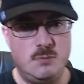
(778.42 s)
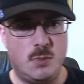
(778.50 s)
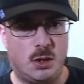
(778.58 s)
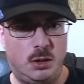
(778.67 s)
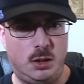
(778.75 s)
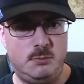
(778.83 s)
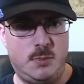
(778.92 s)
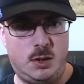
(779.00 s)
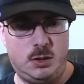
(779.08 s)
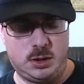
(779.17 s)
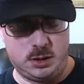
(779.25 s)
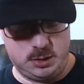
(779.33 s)
there's a
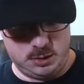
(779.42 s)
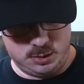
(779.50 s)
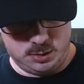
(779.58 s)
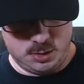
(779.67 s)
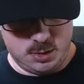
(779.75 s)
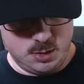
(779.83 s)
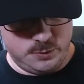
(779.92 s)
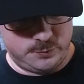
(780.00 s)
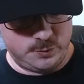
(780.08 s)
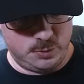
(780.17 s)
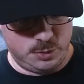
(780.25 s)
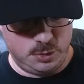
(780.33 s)
lot of
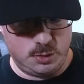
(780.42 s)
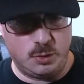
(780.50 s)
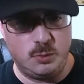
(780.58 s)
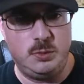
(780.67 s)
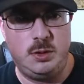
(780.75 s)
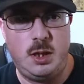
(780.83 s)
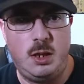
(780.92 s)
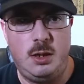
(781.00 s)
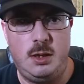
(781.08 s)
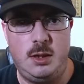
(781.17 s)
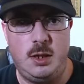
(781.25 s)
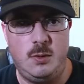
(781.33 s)
infighting in Marik,
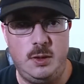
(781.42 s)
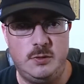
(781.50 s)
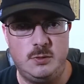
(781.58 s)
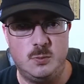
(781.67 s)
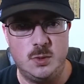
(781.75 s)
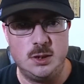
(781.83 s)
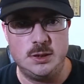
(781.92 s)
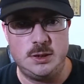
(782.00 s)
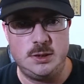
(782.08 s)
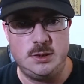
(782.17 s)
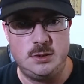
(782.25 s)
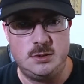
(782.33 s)
Marik
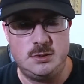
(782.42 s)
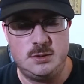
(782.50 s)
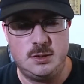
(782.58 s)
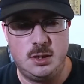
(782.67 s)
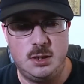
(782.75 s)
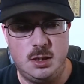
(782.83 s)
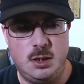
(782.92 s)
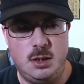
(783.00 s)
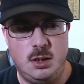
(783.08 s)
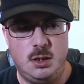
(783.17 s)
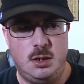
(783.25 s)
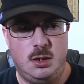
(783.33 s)
so you don't
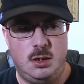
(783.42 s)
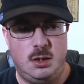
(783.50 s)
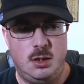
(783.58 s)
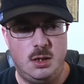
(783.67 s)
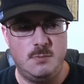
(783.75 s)
they, there isn't